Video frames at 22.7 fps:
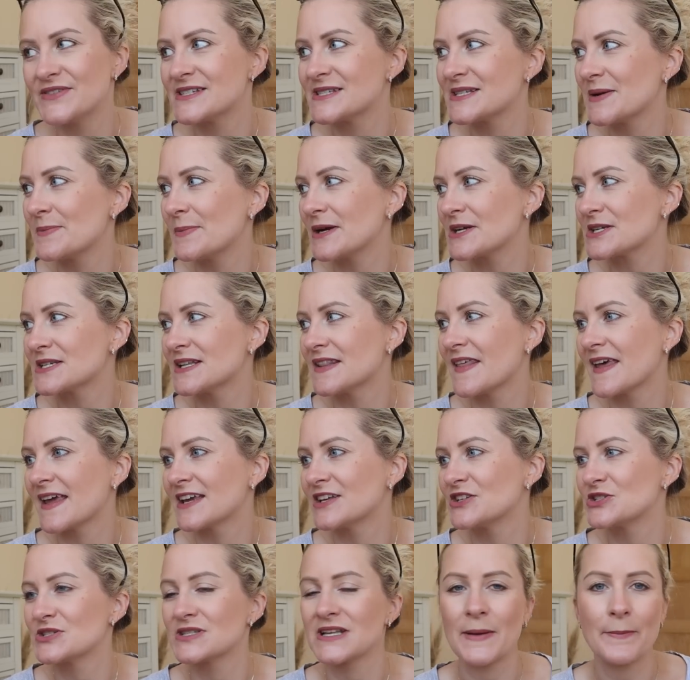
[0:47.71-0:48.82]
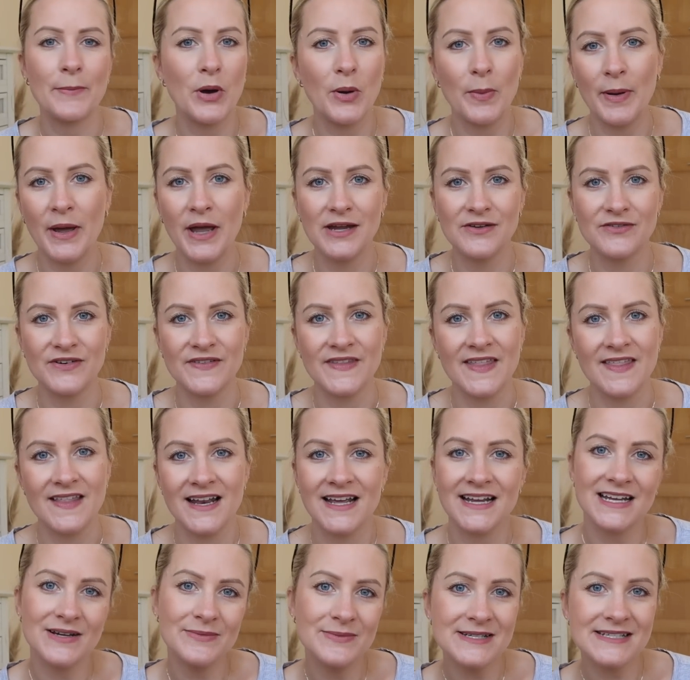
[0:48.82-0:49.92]
it so much that they can just like pop over and then they're
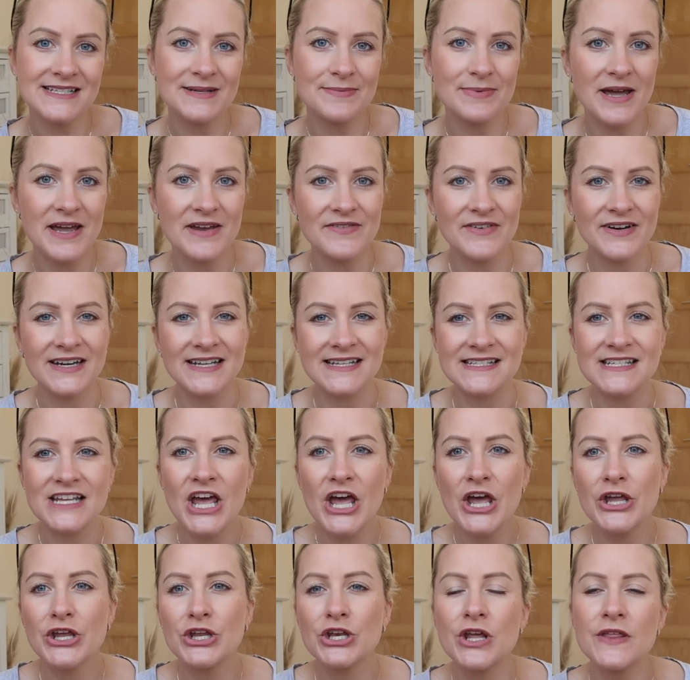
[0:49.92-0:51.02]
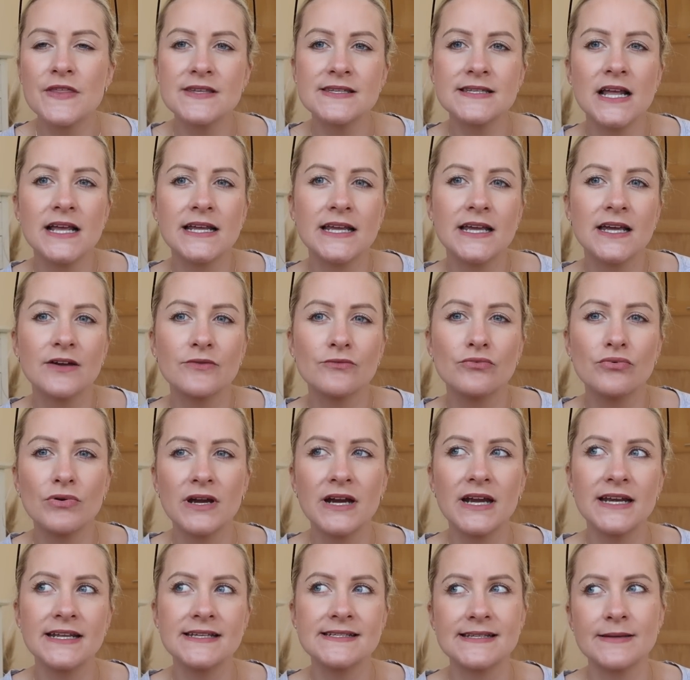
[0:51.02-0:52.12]
like, can we sleep over? And it's, you know, there's like
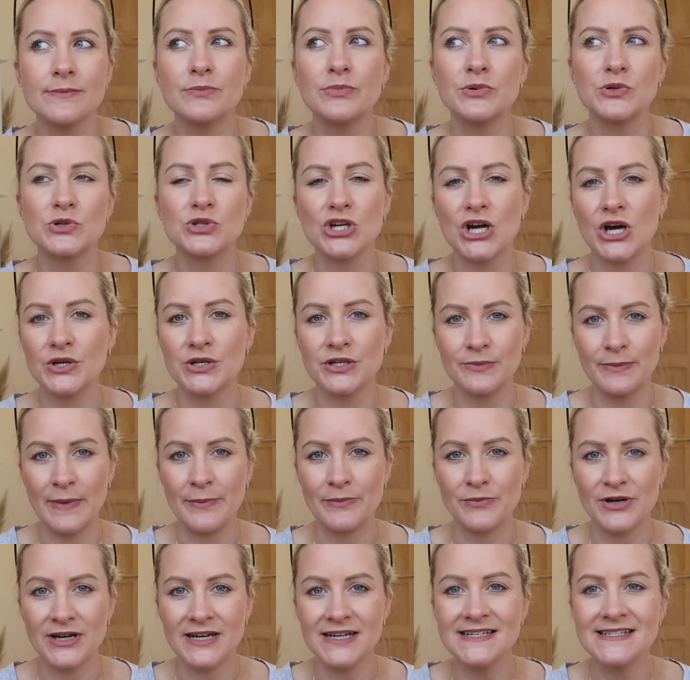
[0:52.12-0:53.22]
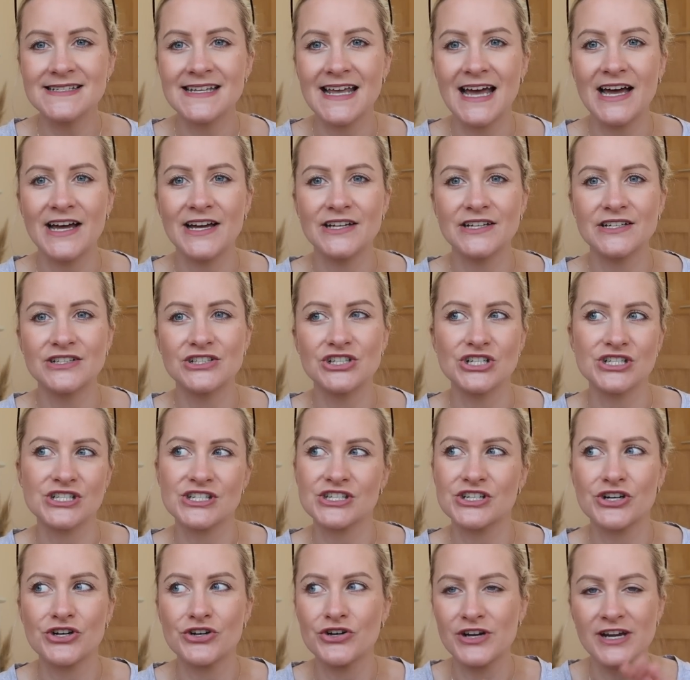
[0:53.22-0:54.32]
really simple childhood memories that just
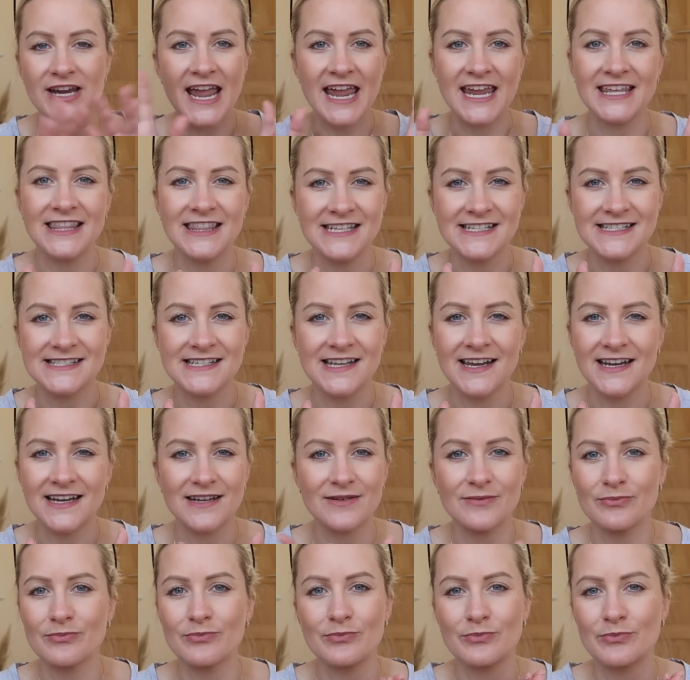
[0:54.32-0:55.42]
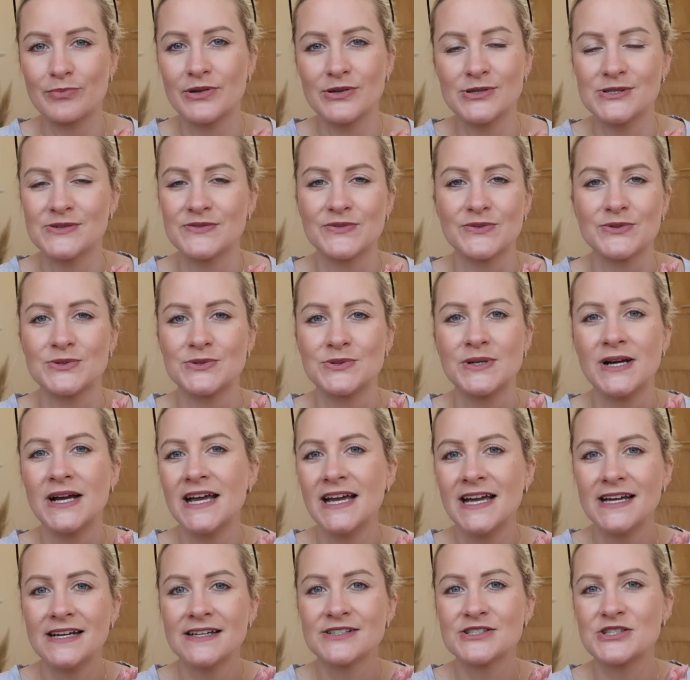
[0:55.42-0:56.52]
create this like beautiful
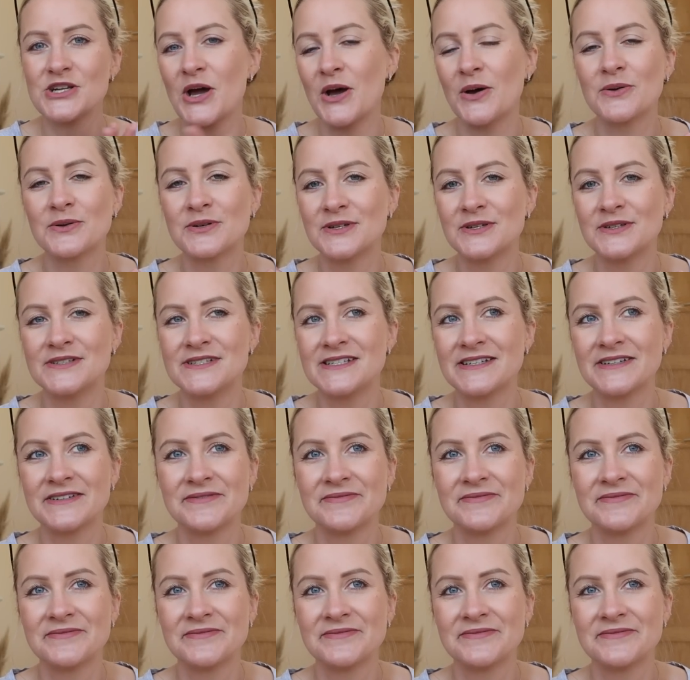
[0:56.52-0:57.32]
childhood